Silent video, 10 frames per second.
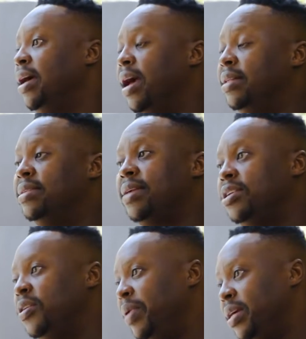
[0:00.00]
It's such
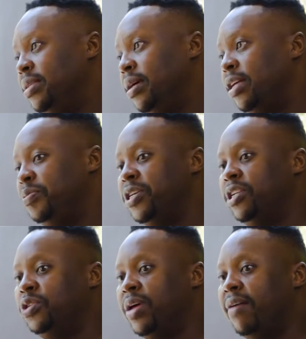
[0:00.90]
a blessing, especially
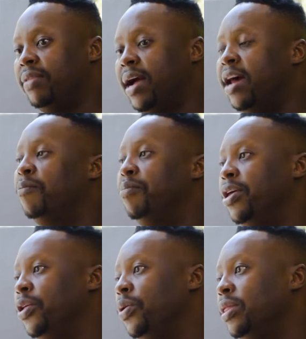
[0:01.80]
to have the kind of
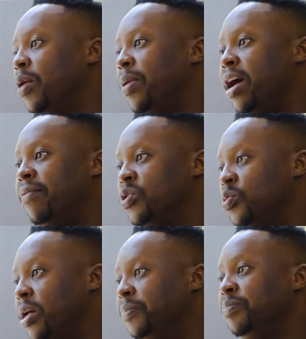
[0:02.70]
brotherhood that we have as well.